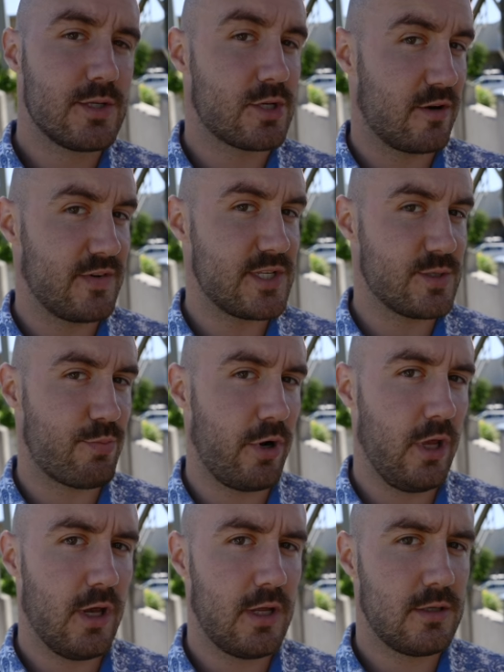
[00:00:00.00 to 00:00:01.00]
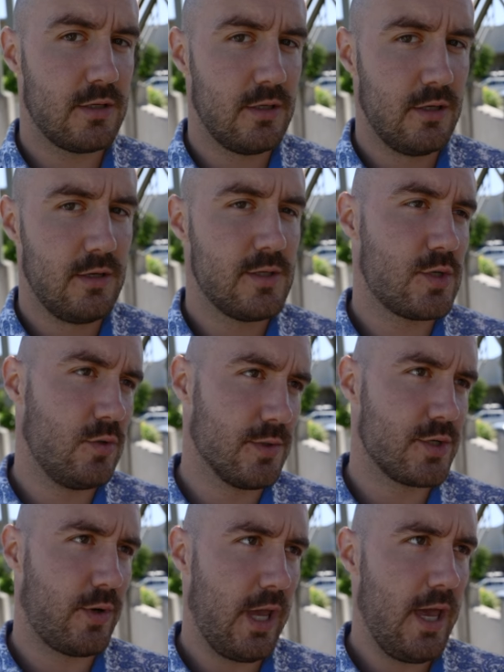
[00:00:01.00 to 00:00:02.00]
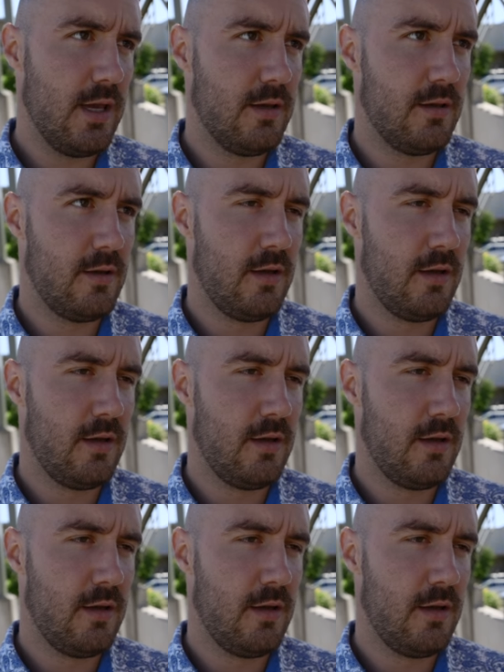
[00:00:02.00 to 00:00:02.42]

service is pretty good, school's okay.